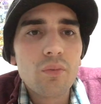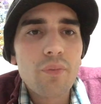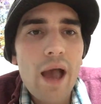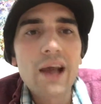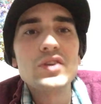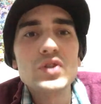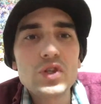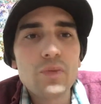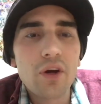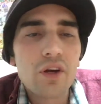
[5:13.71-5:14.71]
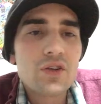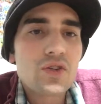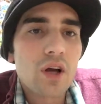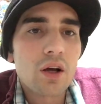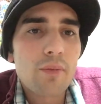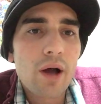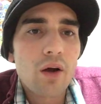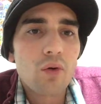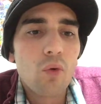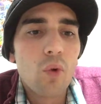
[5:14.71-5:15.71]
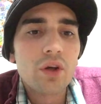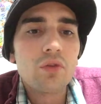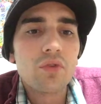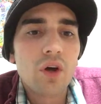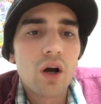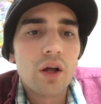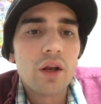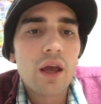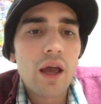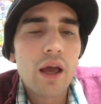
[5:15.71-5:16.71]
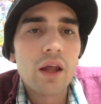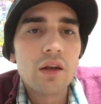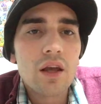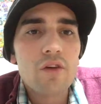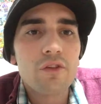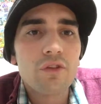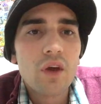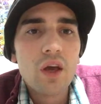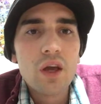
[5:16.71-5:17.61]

package experience, talk about what you've done, and if